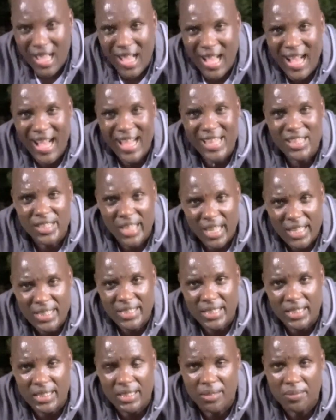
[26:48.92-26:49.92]

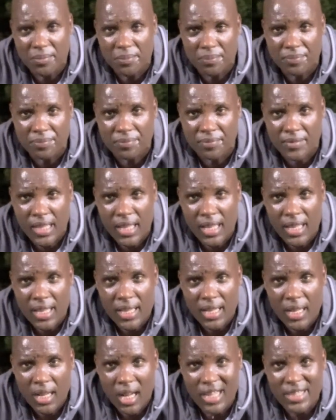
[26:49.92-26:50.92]
Ashanti
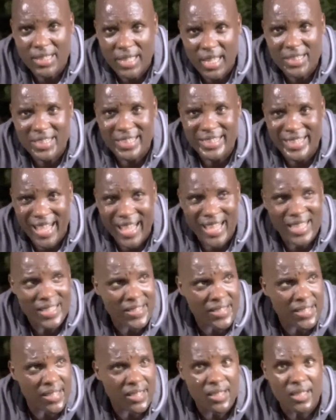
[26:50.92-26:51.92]

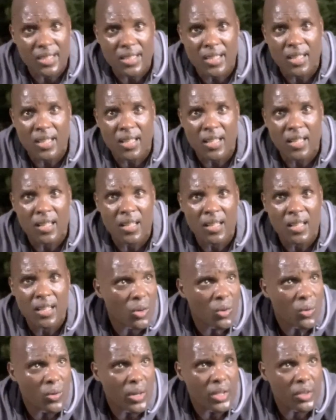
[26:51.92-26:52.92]
does.
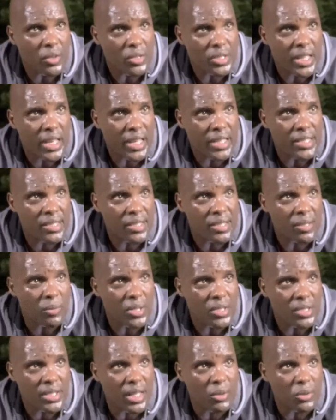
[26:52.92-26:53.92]
Where are those guys?
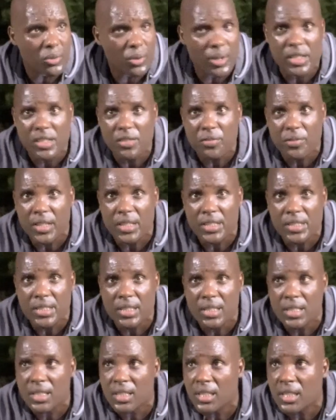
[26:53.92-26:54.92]
Where's Naruto and his friends?
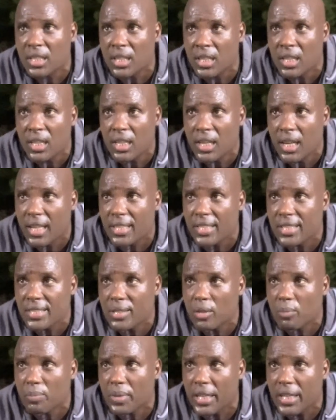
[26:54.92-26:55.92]
Are they
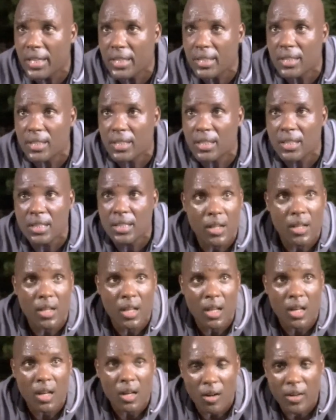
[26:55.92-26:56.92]
still playing?
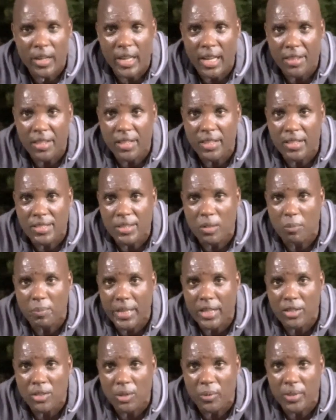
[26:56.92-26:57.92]
Okay, I think they're still
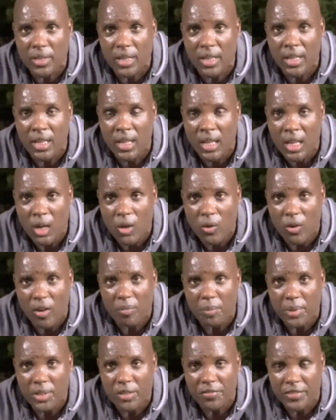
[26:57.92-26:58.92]
playing, so we have a
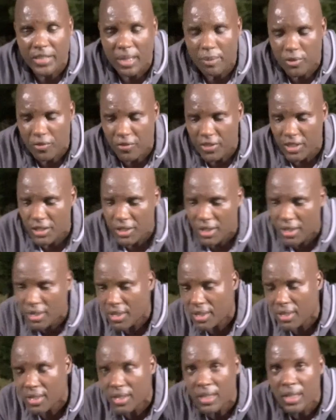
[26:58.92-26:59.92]
bit of time to finish.
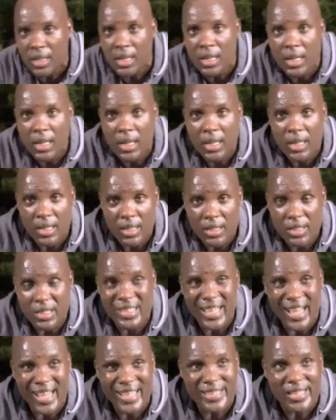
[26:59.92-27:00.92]
She
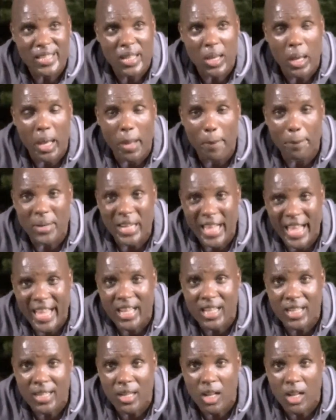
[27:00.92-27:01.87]
does a plank